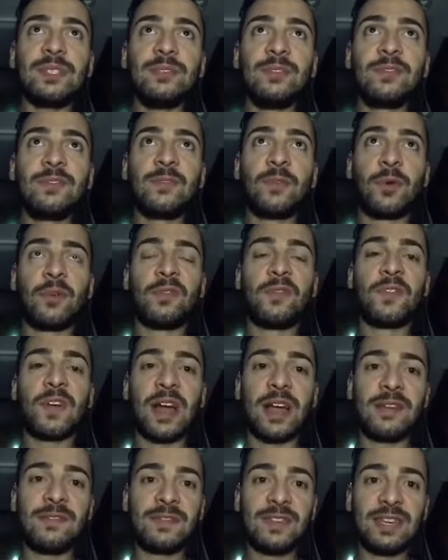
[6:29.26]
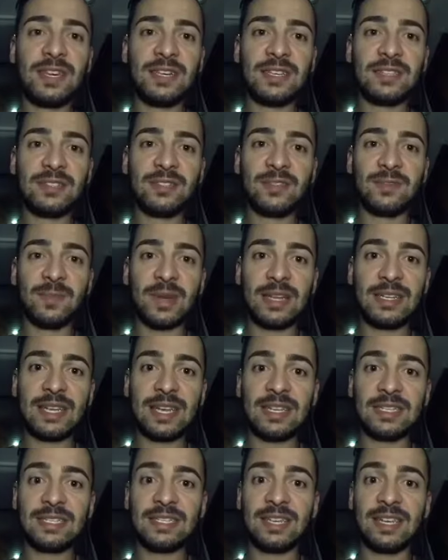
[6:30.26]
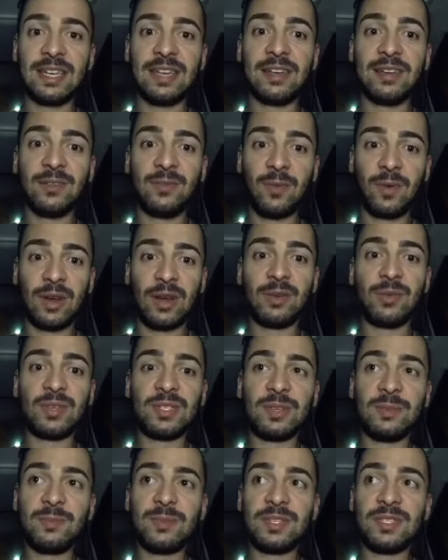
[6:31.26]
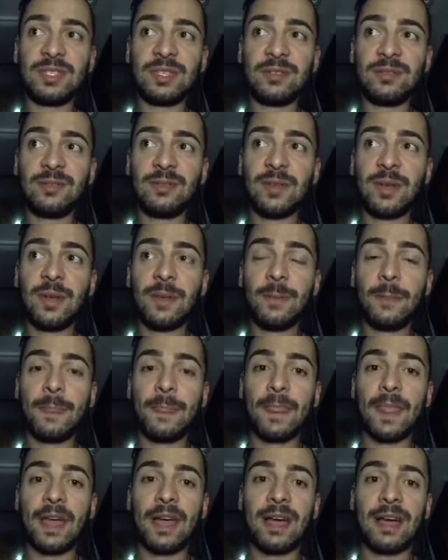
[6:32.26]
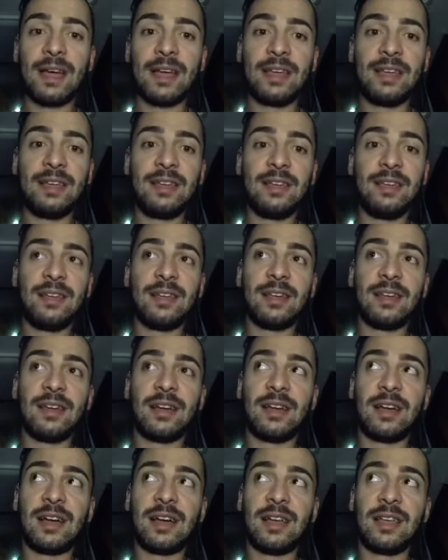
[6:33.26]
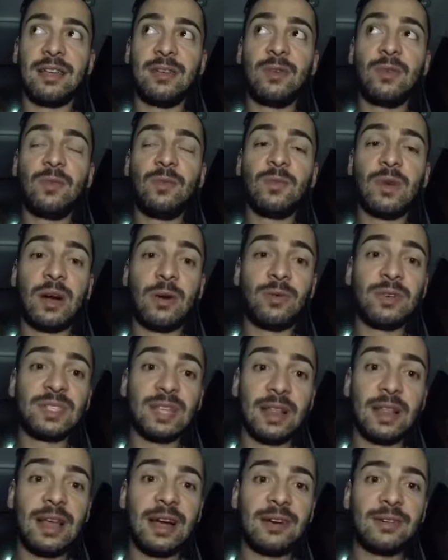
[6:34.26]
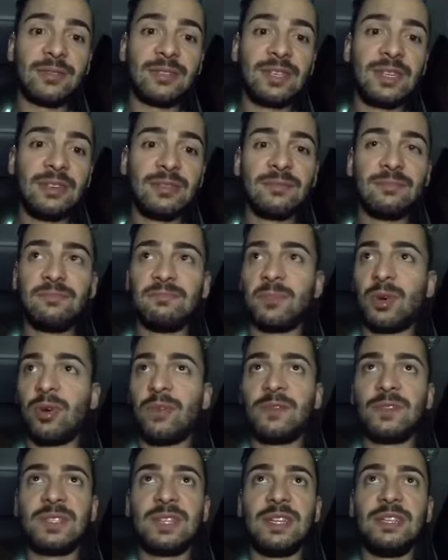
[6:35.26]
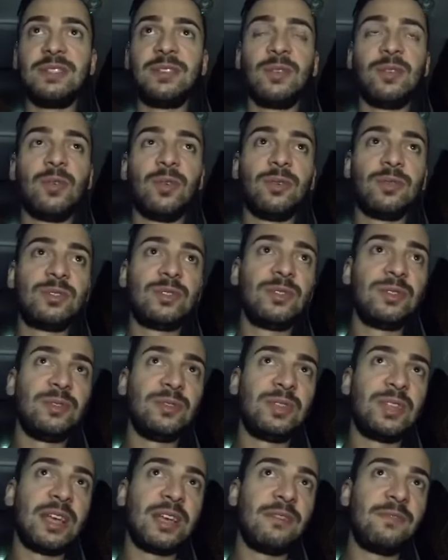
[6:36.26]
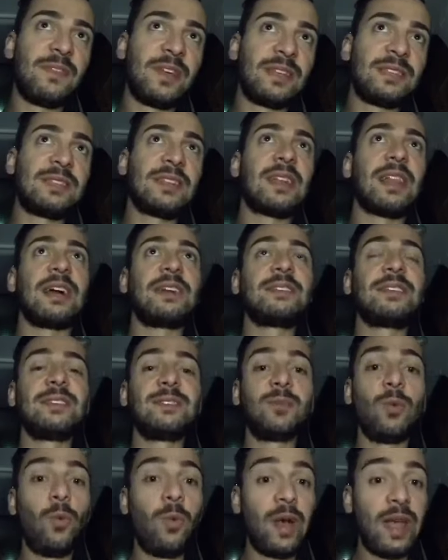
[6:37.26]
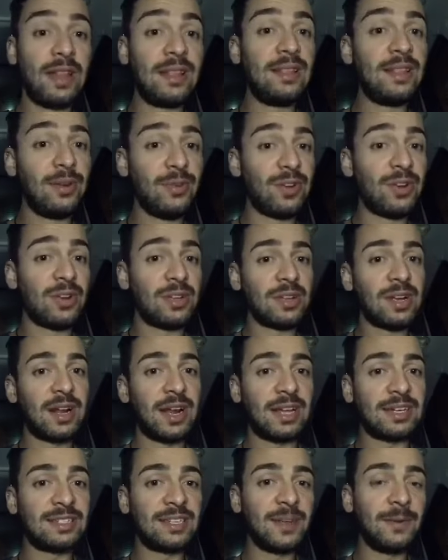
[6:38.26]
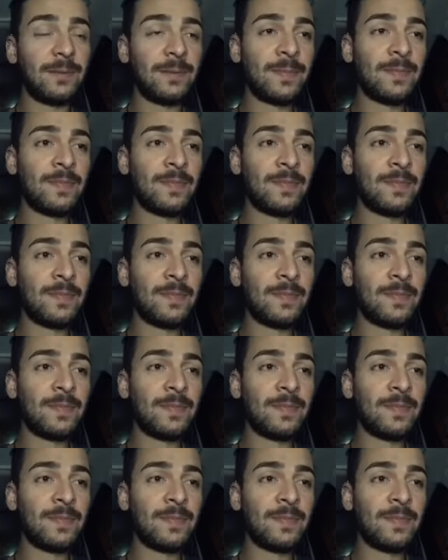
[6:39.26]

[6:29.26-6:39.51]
for 5 years of my dancing when I was in Brazil, I was allowed, obviously, to go to the advanced classes when they were not clashing.